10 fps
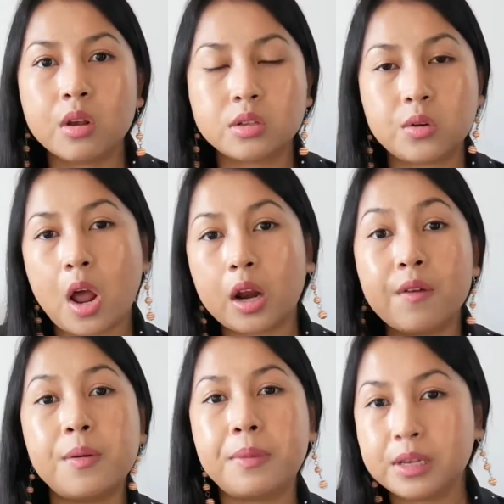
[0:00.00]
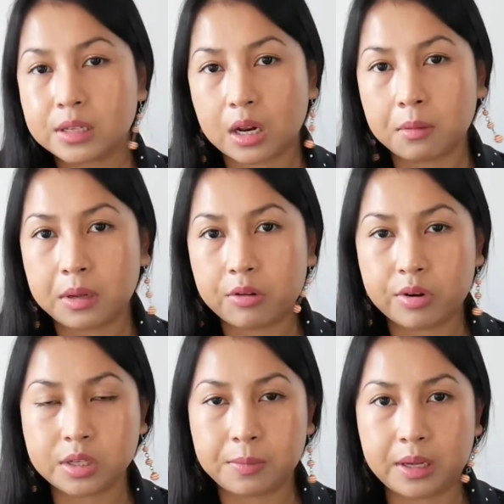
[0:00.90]
So not every piece is gonna be
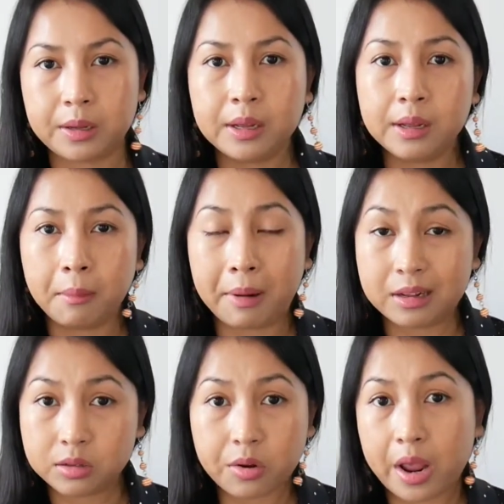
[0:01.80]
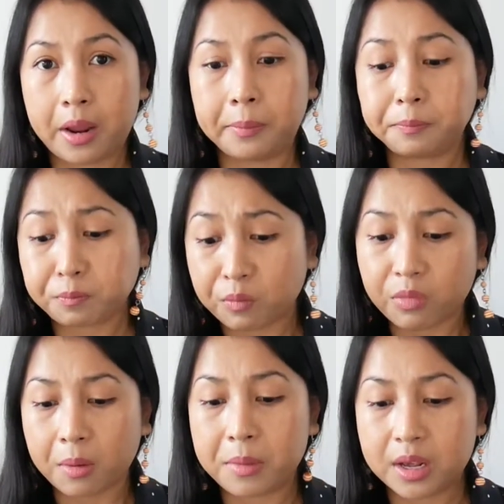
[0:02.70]
crispy, but it's okay
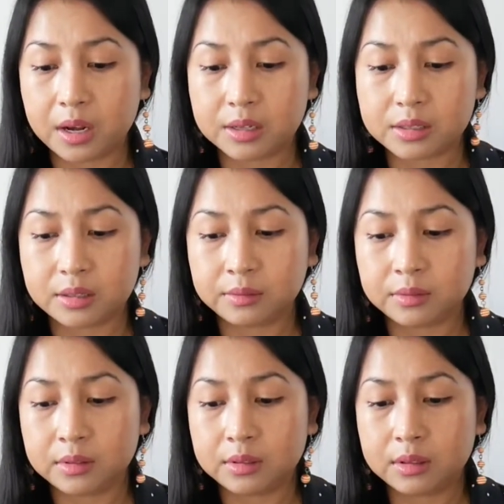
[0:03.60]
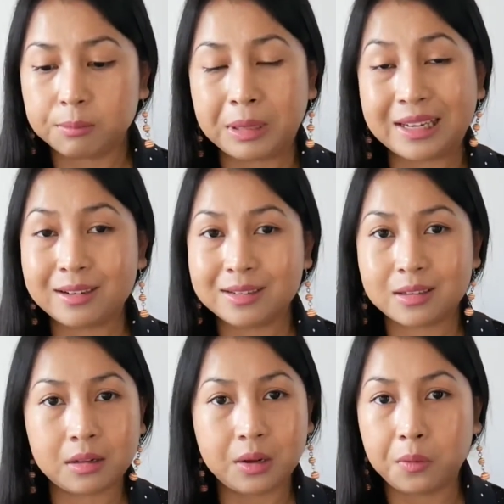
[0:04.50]
because bacon is
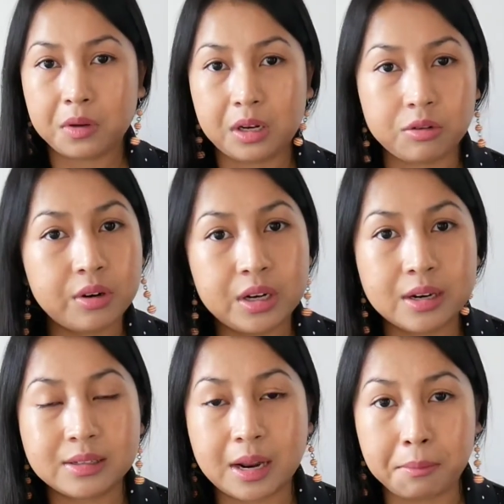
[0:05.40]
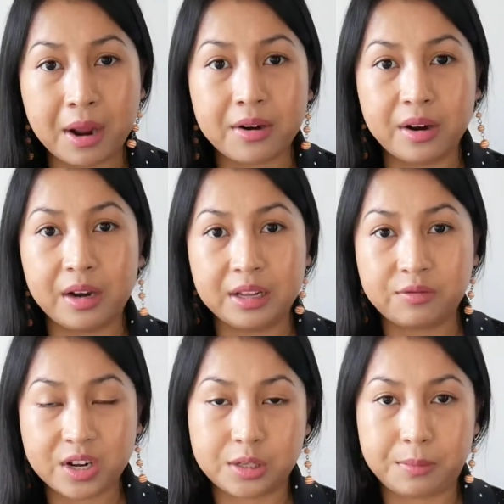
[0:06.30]
not the only ingredients that matter in
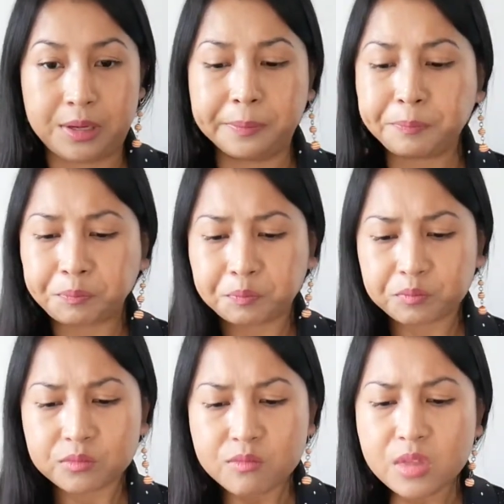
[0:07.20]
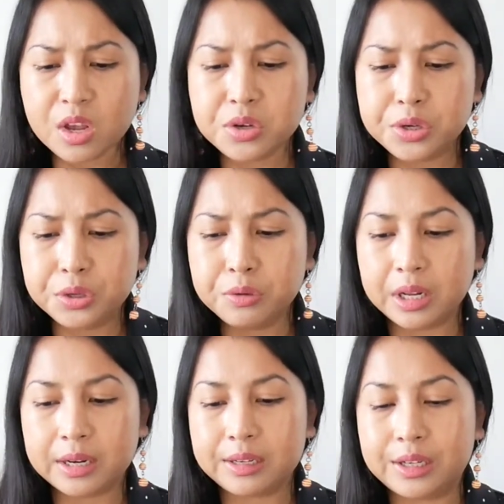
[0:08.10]
this recipe. You do
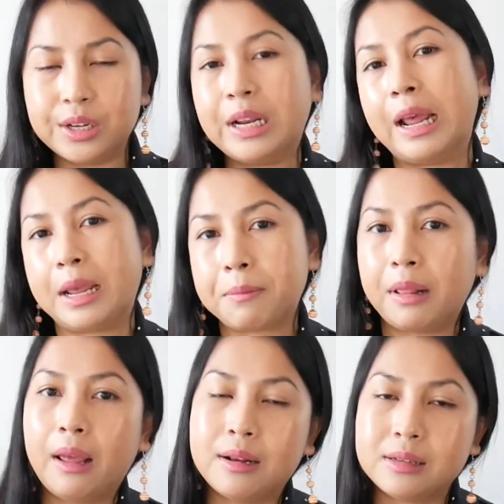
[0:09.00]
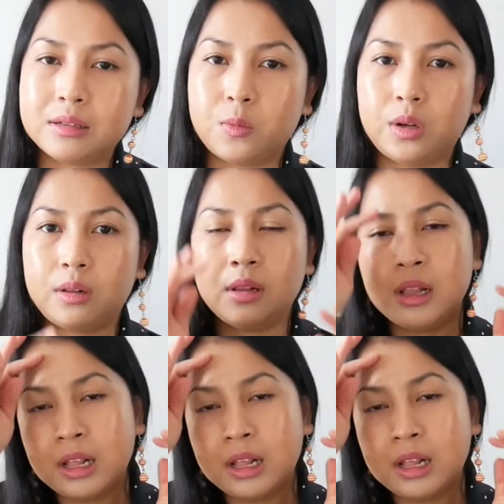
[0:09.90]
need good eggplants as well.